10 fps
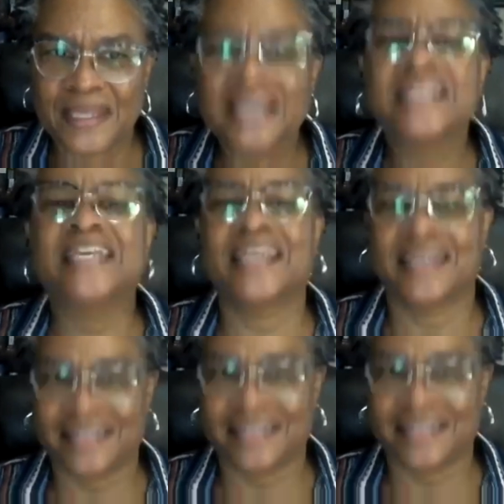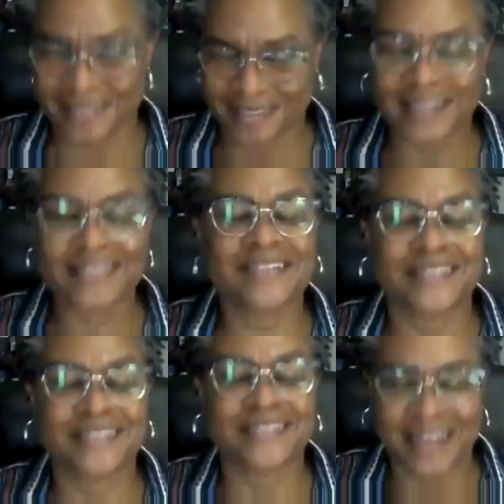Yes, that's exactly
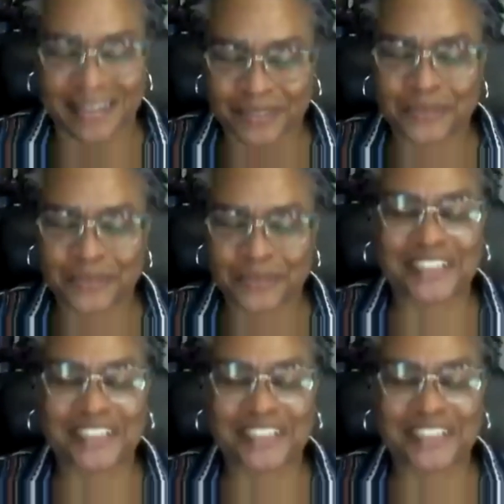where they came from.